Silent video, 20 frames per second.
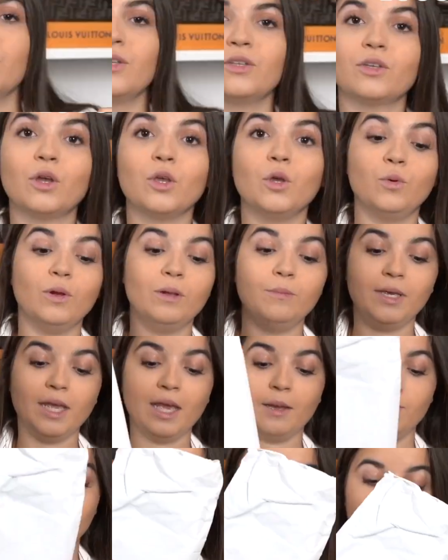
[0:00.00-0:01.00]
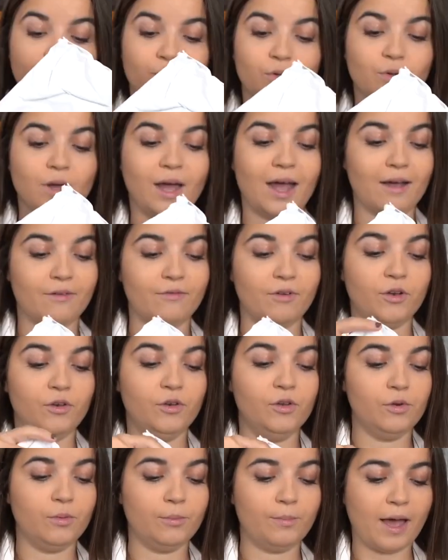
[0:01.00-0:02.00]
so you will be able to have a
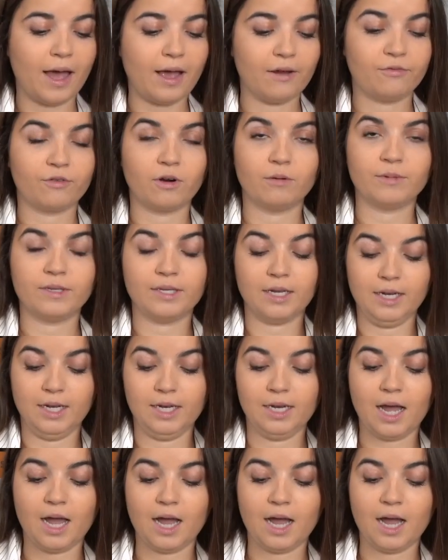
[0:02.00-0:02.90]
new bag from Celine.